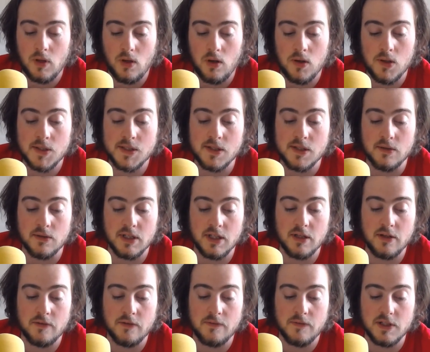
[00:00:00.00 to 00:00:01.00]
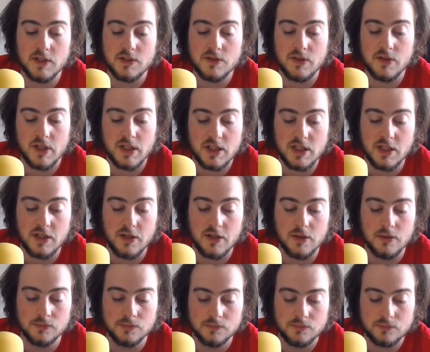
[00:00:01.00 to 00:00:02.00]
Also, another fun trick to
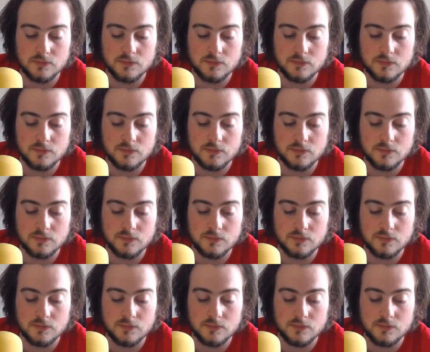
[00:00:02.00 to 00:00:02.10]
do.